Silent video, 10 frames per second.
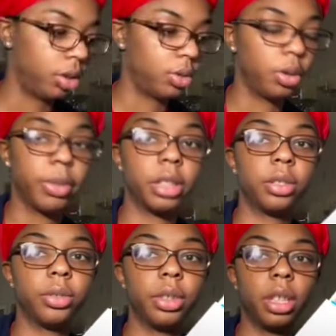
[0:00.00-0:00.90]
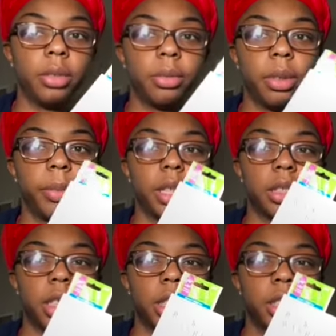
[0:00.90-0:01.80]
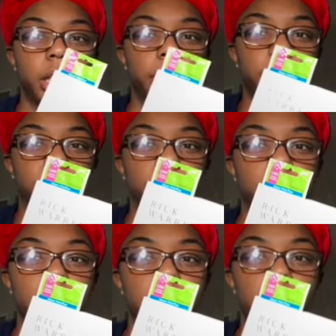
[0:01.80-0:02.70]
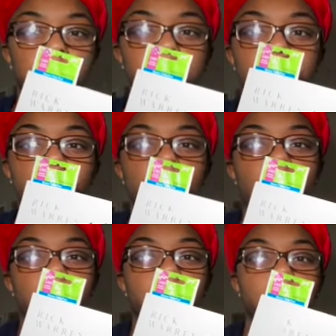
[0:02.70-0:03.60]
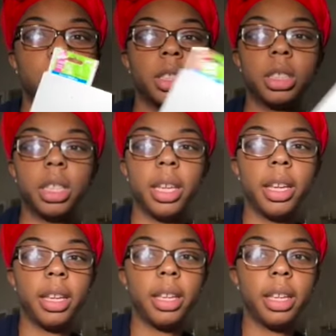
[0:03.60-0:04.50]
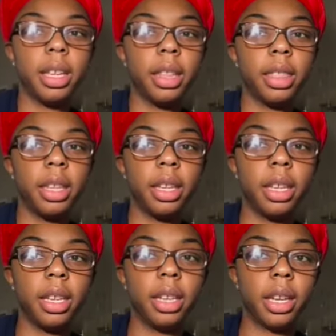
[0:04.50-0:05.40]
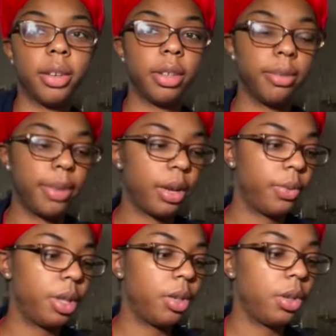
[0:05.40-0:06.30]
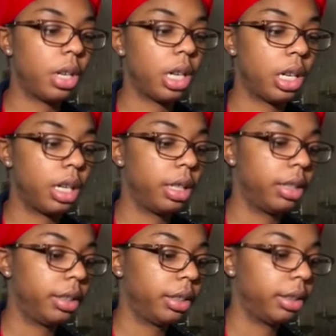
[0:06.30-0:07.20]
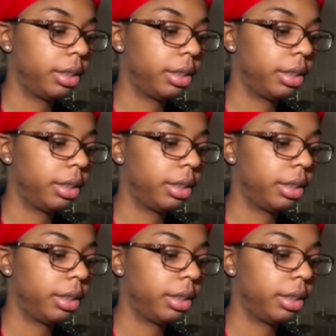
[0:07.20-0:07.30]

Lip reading: So I'm about to go ahead and read my second chapter for today, and then I'll get back with you guys.